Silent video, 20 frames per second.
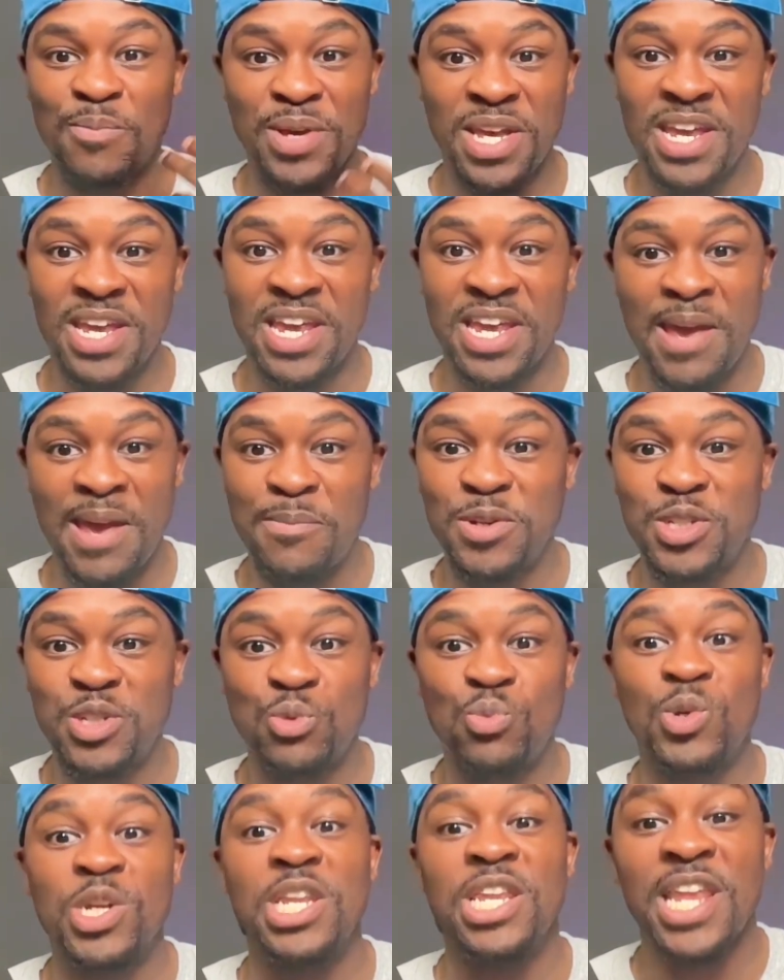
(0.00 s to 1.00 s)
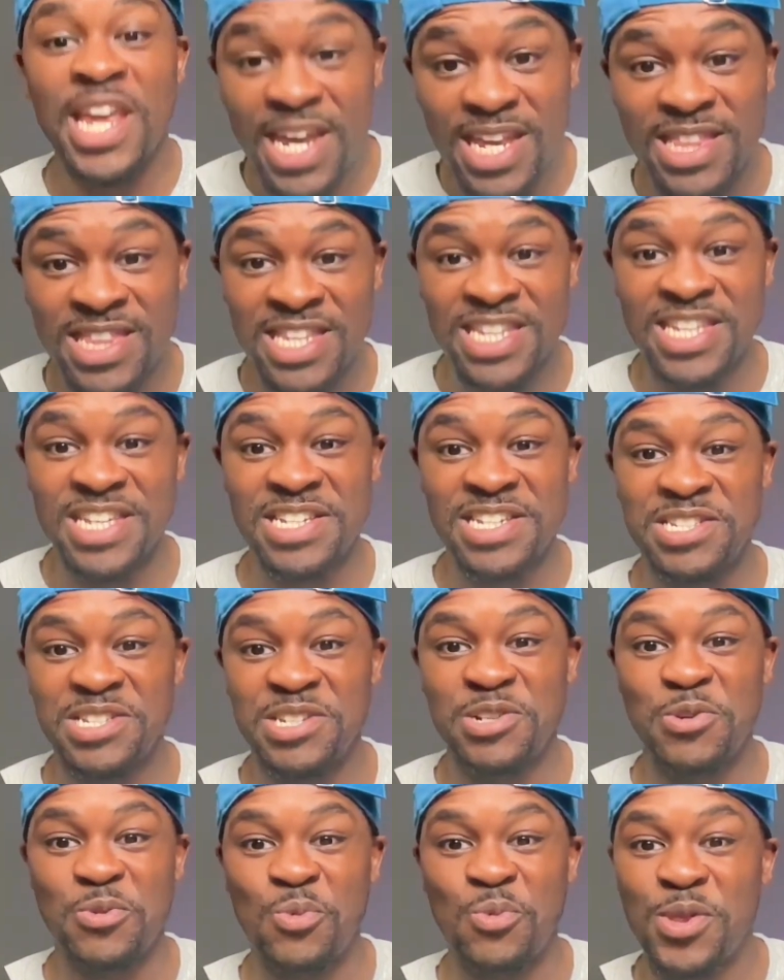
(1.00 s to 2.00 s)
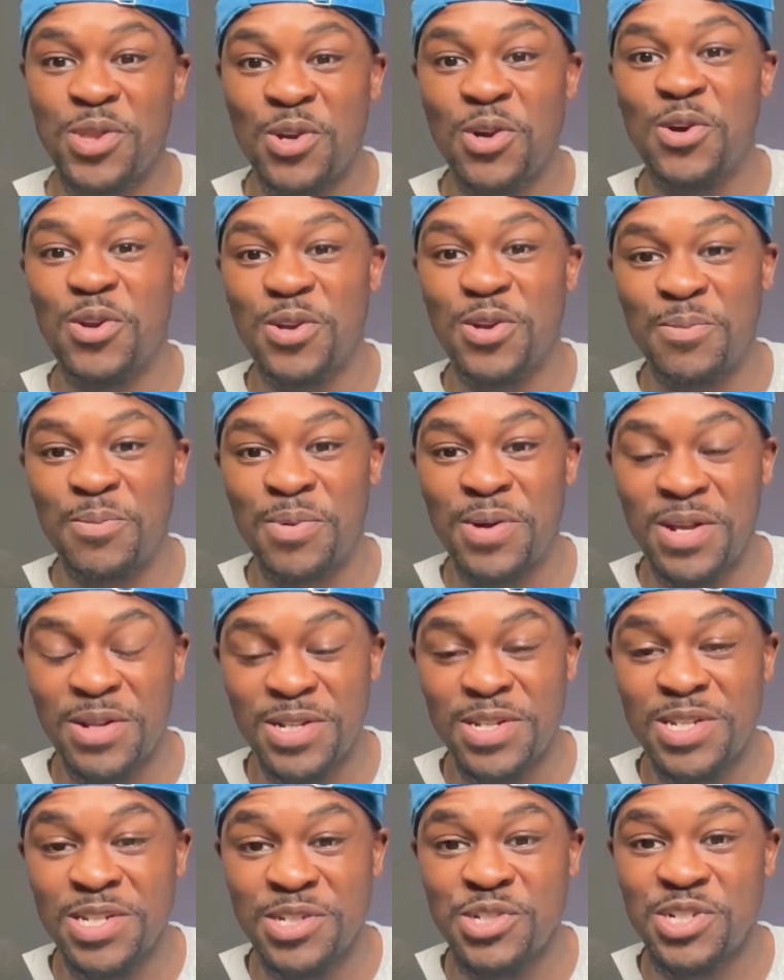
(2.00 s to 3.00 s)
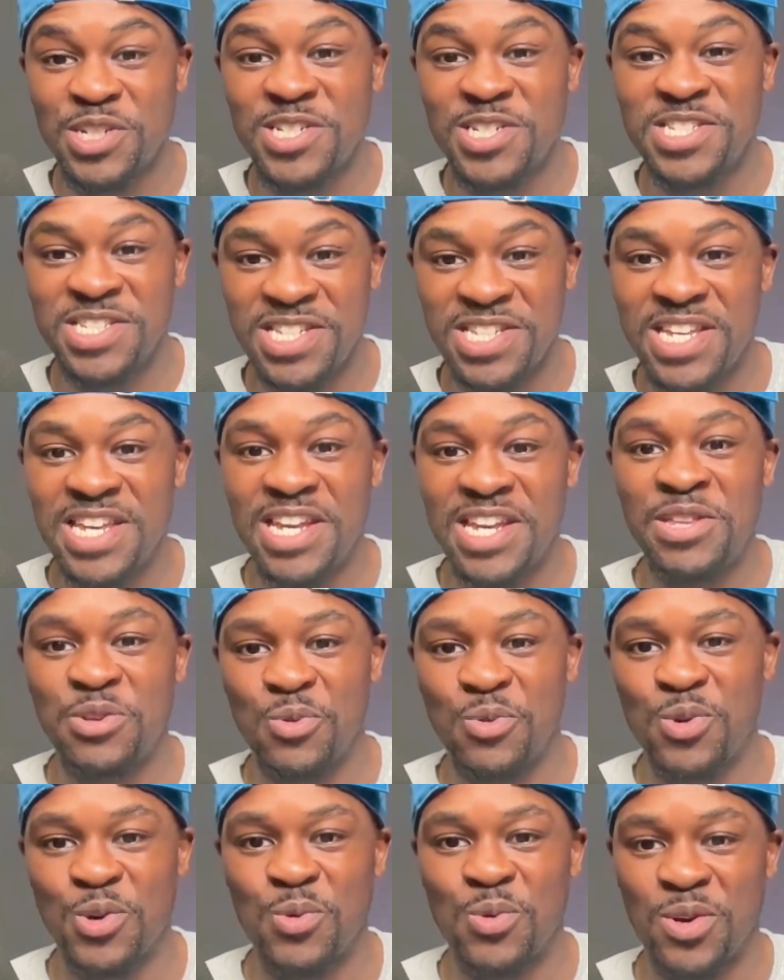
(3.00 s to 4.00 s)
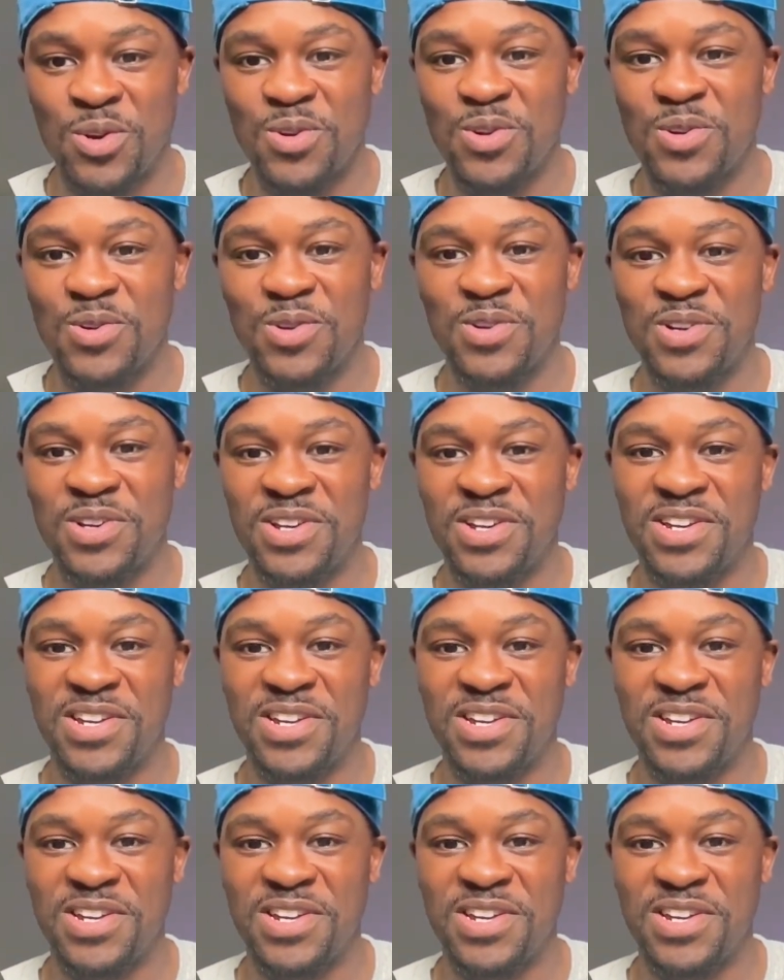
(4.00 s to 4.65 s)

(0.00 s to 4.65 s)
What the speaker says: being able to relate things to what they're going to potentially see in the real world.